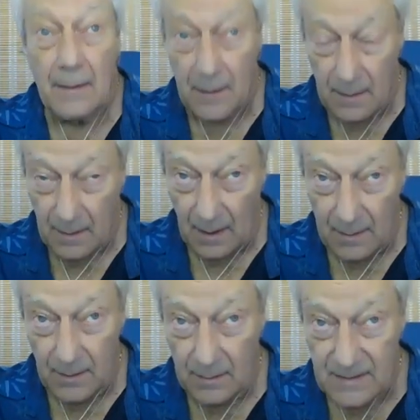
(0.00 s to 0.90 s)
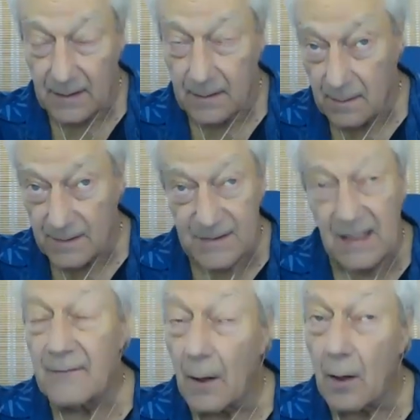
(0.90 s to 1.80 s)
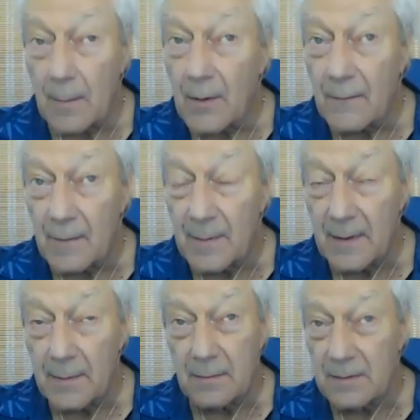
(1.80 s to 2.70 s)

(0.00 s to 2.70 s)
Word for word: they're, mm-hmm. Uh, you know, it's like a safe harbor for people,